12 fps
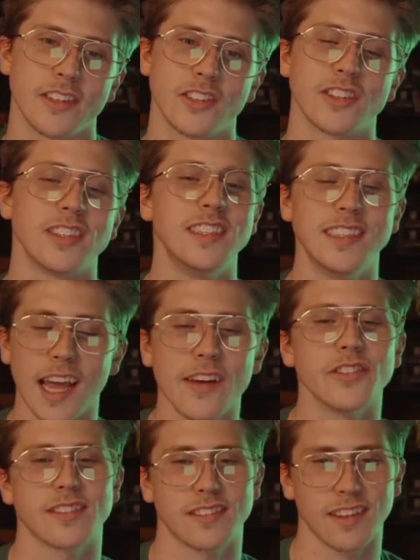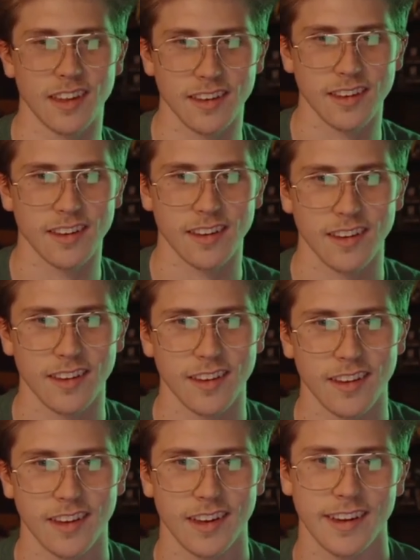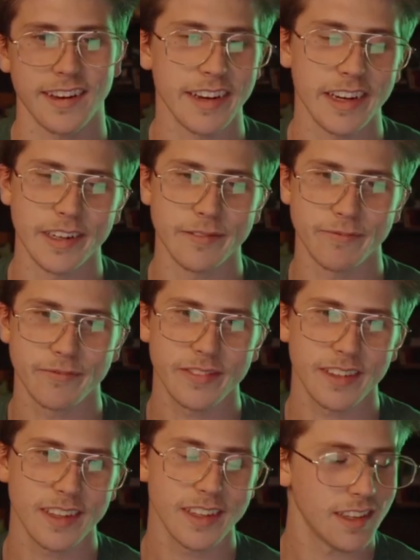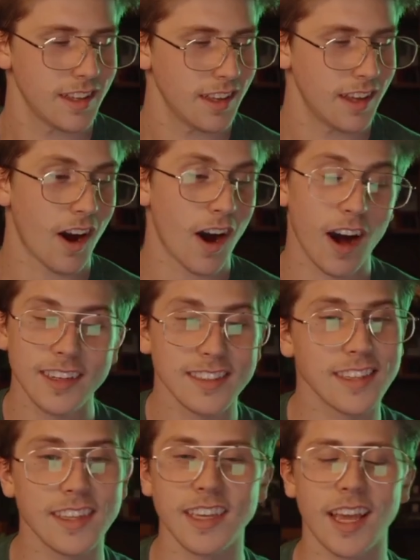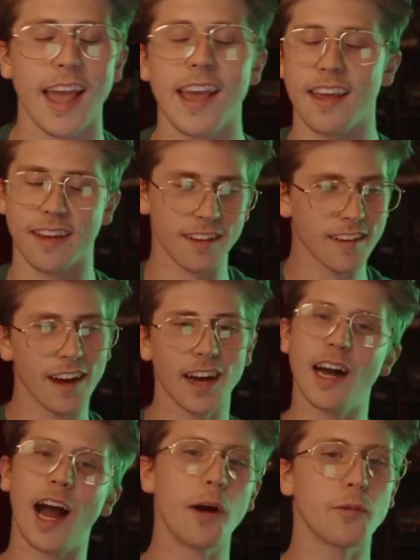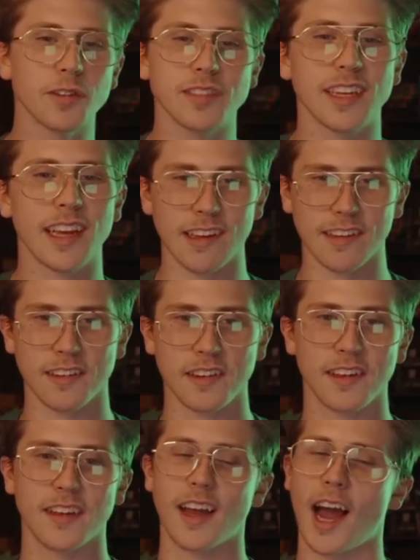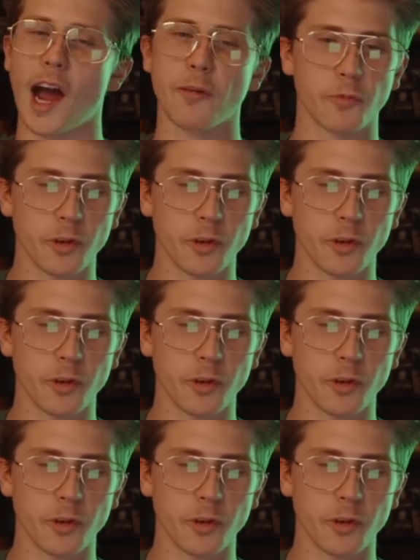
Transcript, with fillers: just devastated. Right. Uh, honestly, hey, I will say, I'm